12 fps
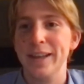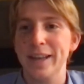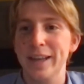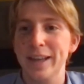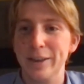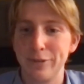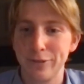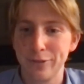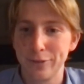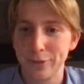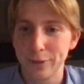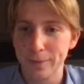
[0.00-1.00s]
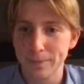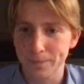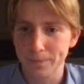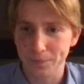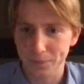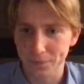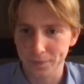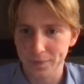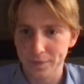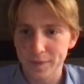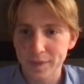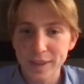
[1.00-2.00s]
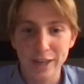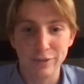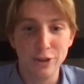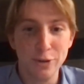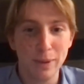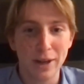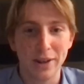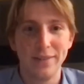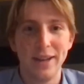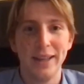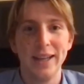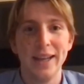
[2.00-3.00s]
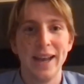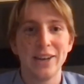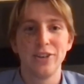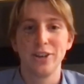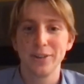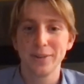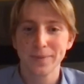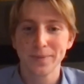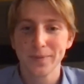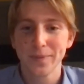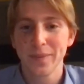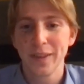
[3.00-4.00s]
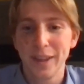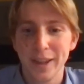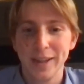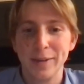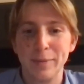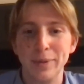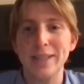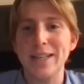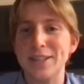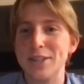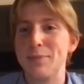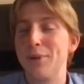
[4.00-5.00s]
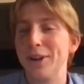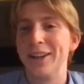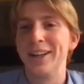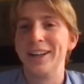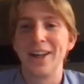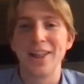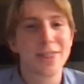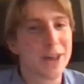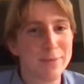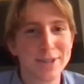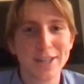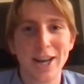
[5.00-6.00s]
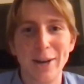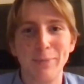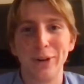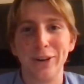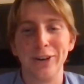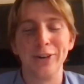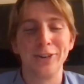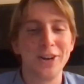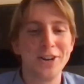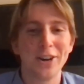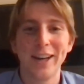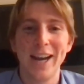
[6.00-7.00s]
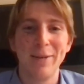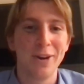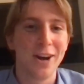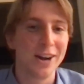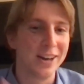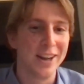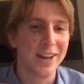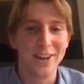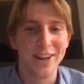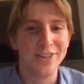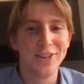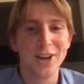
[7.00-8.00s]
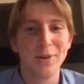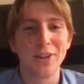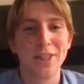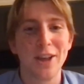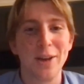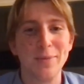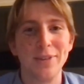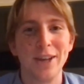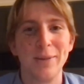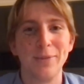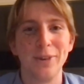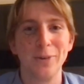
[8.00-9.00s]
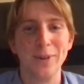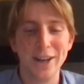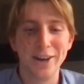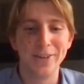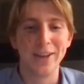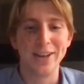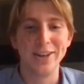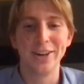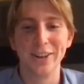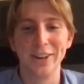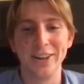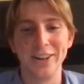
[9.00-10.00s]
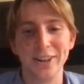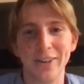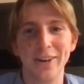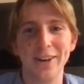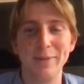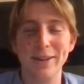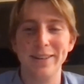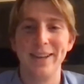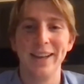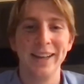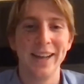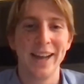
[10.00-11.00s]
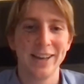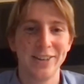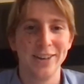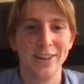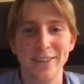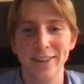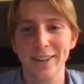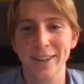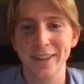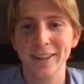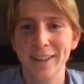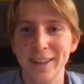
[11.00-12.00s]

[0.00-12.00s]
If you plan on taking action, please just put a thumbs up or turn your camera on and show us a thumbs up so we know that you're going to be taking action to